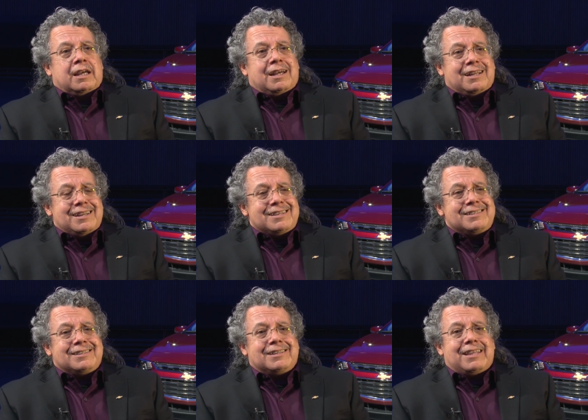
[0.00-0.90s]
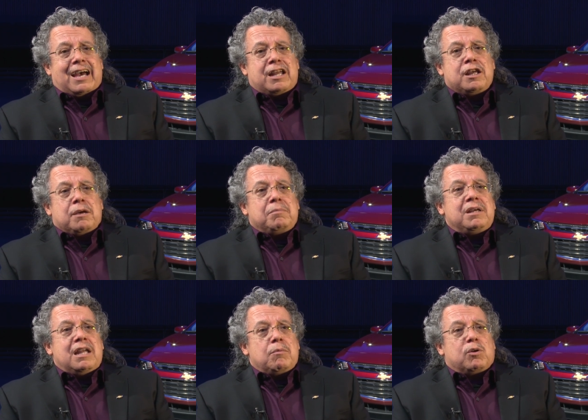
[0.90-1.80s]
In addition to that,
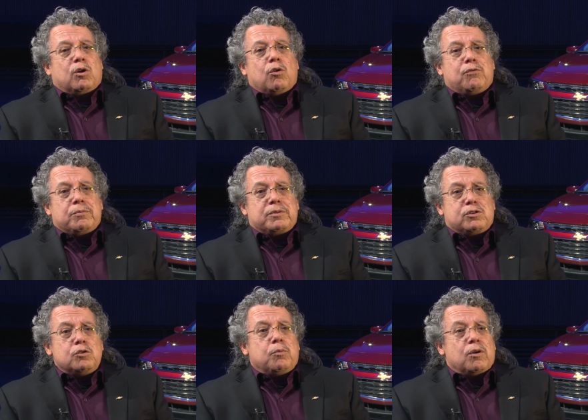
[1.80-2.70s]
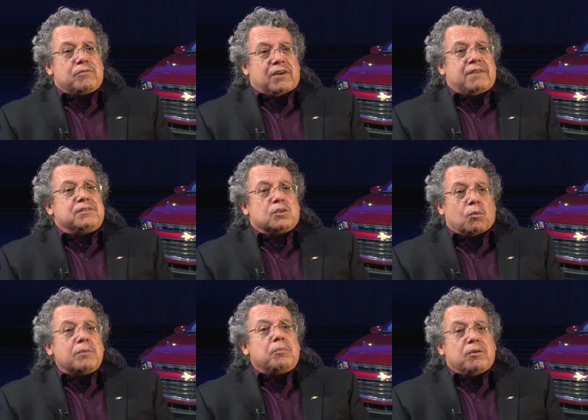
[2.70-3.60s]
being able to go from the 2.5 to the
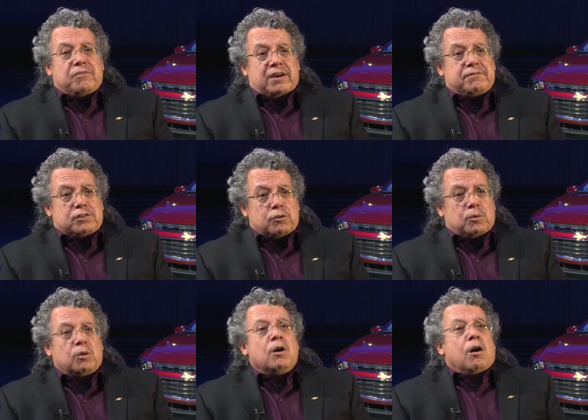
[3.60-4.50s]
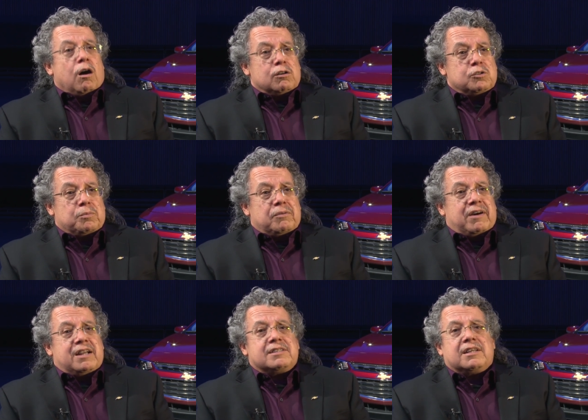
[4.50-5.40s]
1.5 turbo also
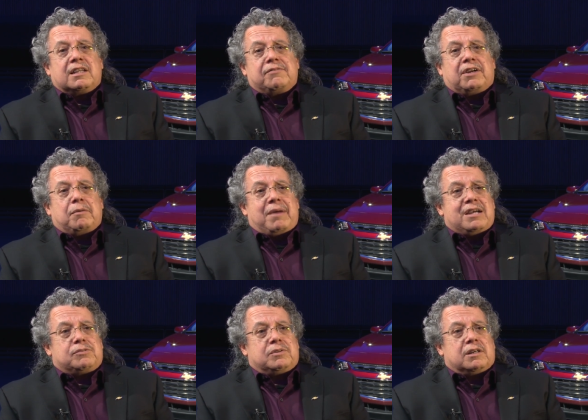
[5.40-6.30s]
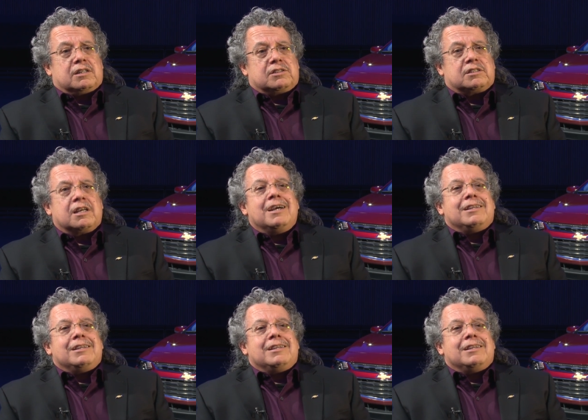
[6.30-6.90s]
provided significant mass reductions.